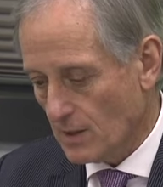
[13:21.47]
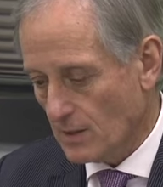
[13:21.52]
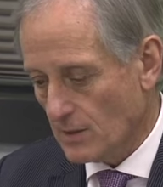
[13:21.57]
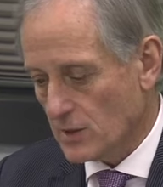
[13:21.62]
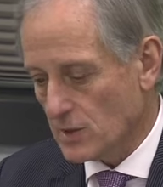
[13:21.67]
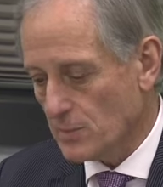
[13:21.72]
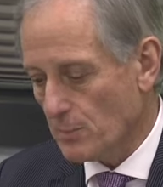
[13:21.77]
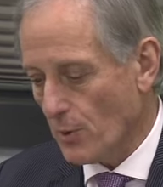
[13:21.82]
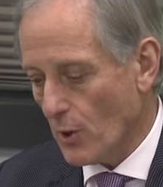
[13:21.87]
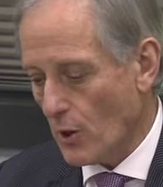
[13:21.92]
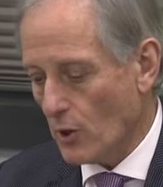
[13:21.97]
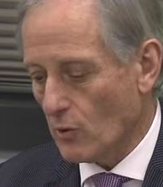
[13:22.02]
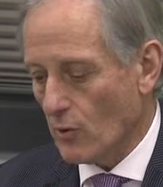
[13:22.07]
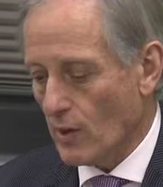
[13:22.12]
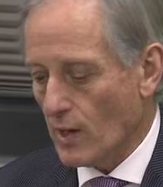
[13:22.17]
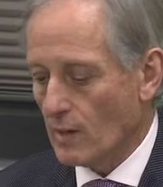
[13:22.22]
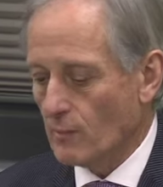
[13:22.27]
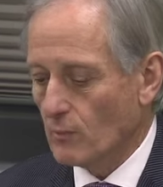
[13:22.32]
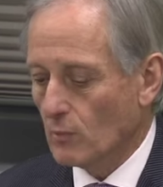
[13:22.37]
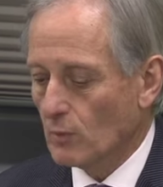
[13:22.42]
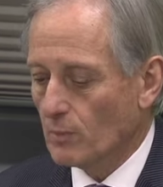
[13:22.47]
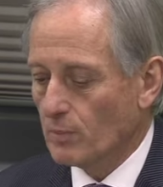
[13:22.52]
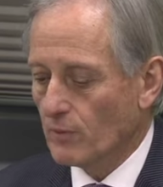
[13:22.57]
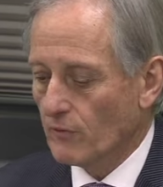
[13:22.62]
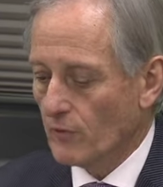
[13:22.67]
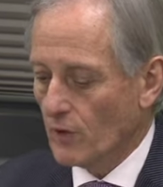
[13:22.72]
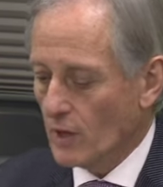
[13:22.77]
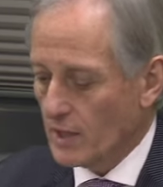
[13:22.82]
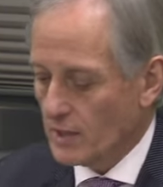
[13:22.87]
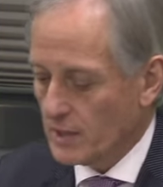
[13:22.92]
This program will
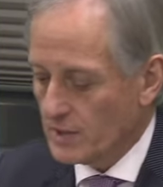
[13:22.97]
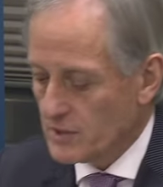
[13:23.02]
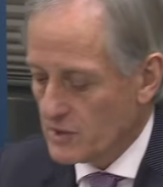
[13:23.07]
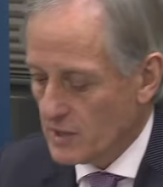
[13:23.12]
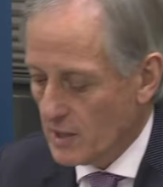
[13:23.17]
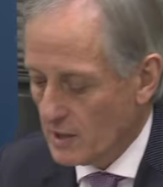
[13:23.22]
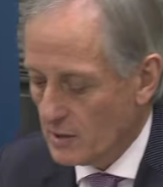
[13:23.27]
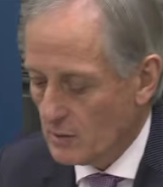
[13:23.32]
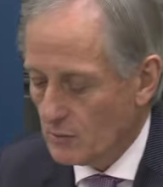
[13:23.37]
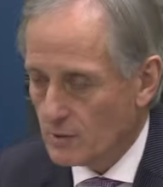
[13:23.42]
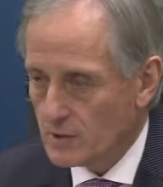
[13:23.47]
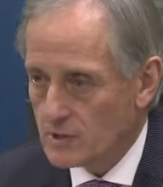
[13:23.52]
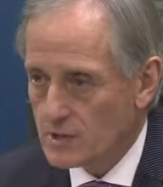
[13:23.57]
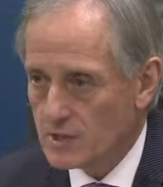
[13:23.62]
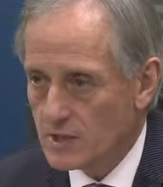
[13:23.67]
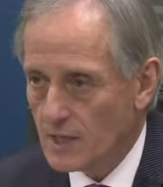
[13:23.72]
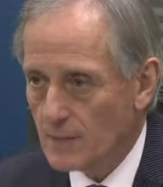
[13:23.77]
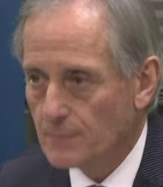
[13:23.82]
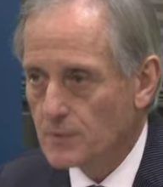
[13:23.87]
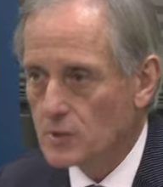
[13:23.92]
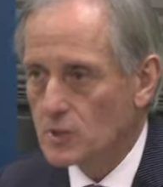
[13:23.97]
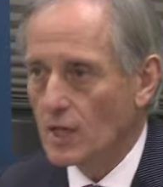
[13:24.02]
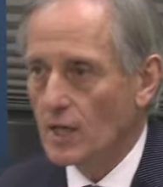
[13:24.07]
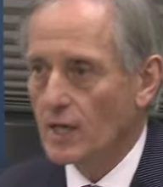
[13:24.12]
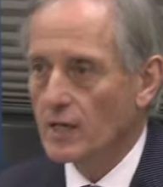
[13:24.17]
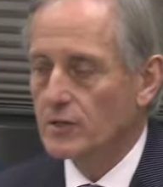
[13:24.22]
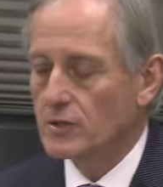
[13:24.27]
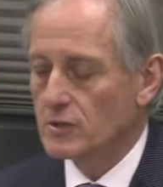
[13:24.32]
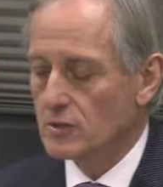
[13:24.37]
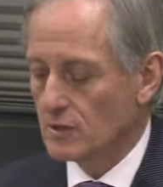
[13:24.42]
provide a genuine step
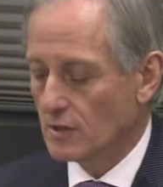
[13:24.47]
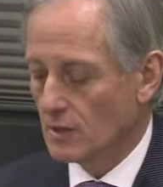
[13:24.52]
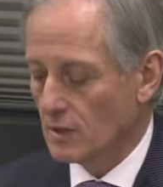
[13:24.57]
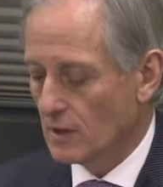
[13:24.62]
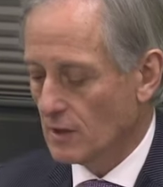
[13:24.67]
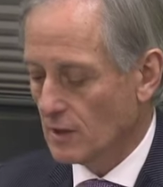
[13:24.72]
change